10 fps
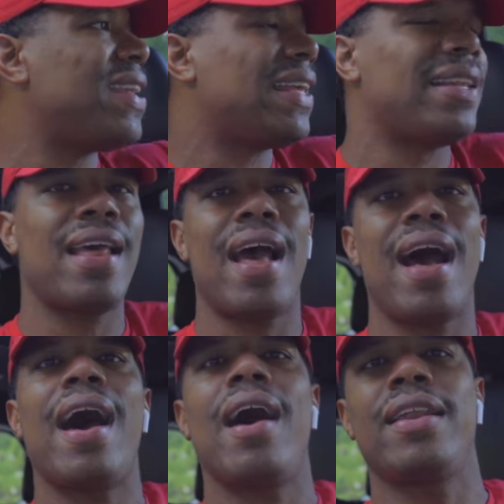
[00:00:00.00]
that get that
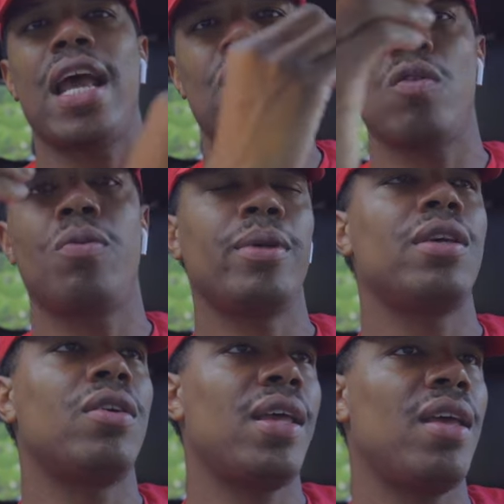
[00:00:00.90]
high, that
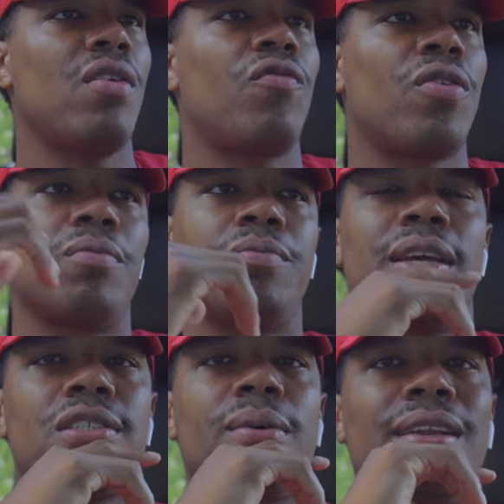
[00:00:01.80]
dopamine hit from
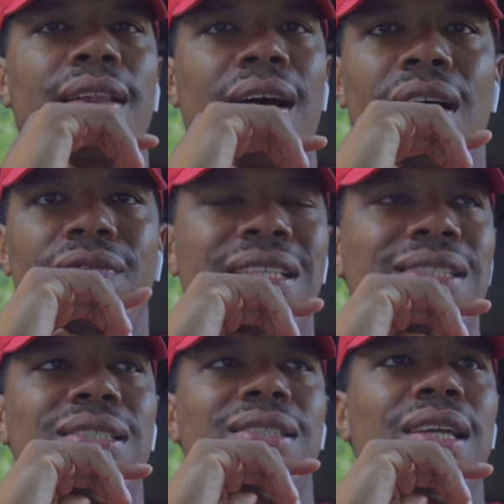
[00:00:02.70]
making somebody laugh. And
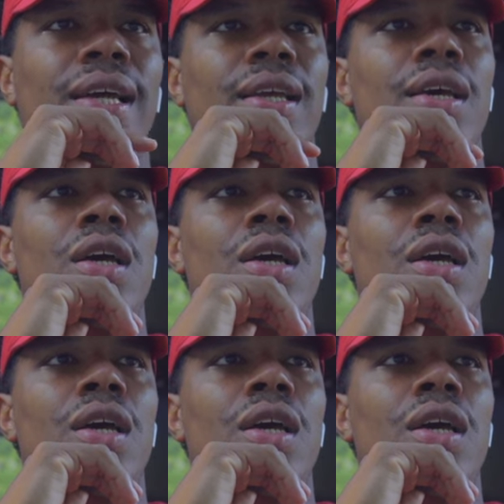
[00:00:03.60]
it's just like,